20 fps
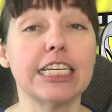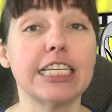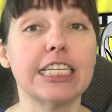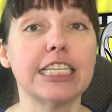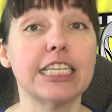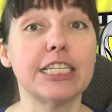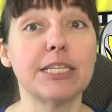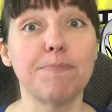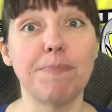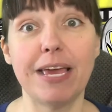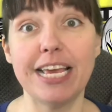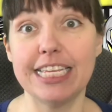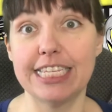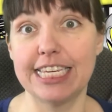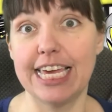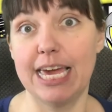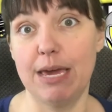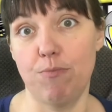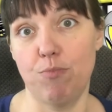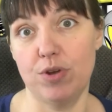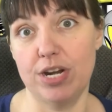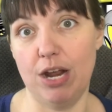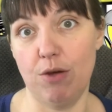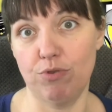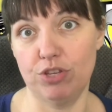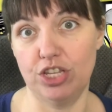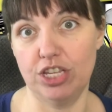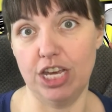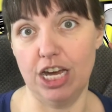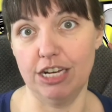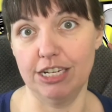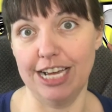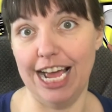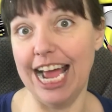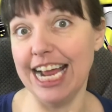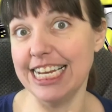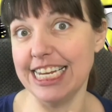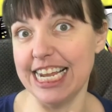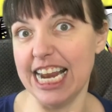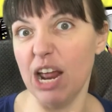space camp when I was young.
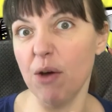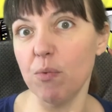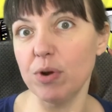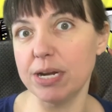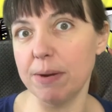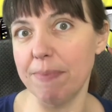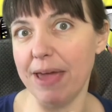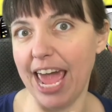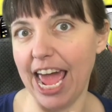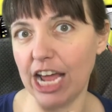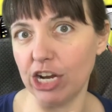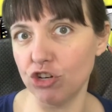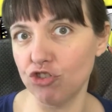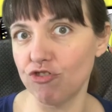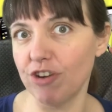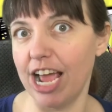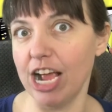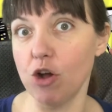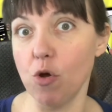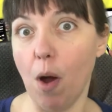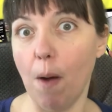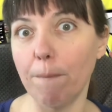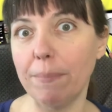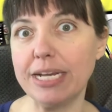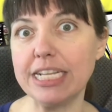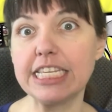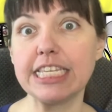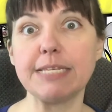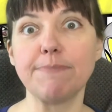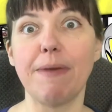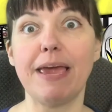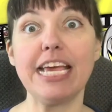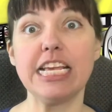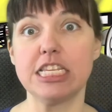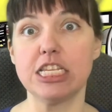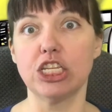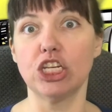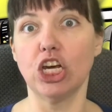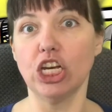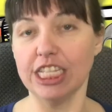I wanted to be an astronaut, go up in
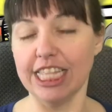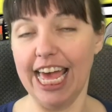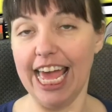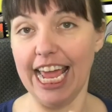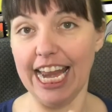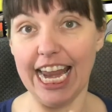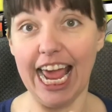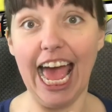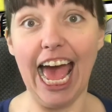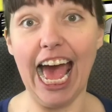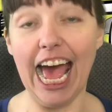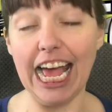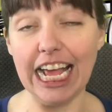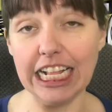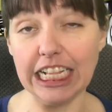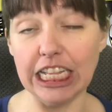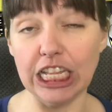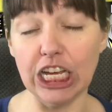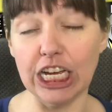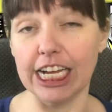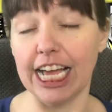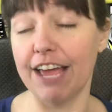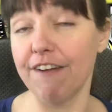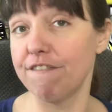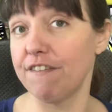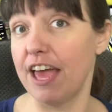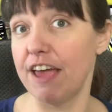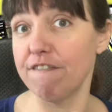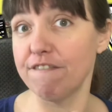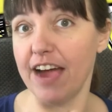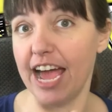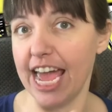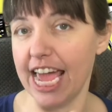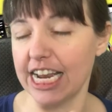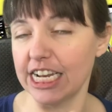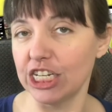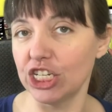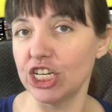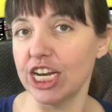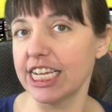space and all that. Look, if I
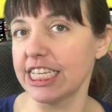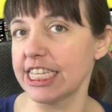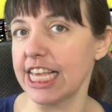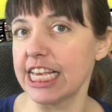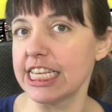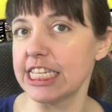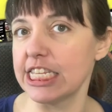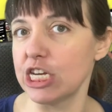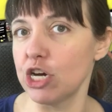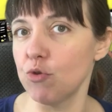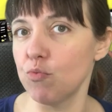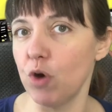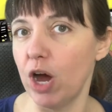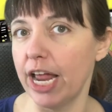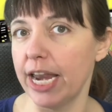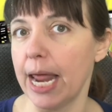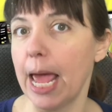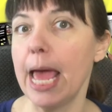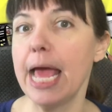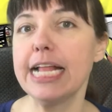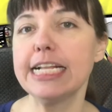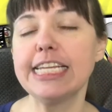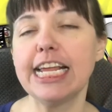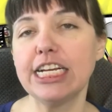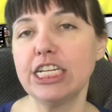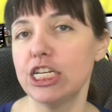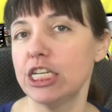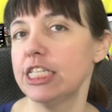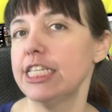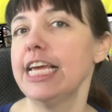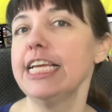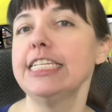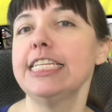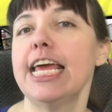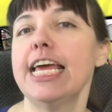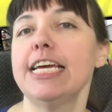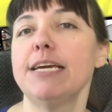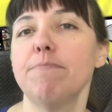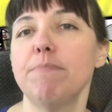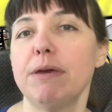had the chance, I still would. They just ain't
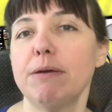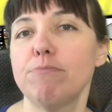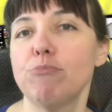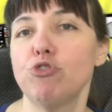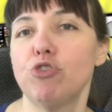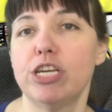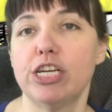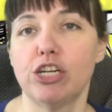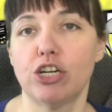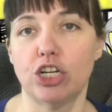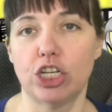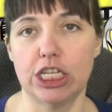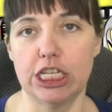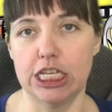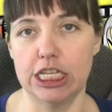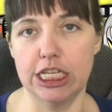taking big booty girls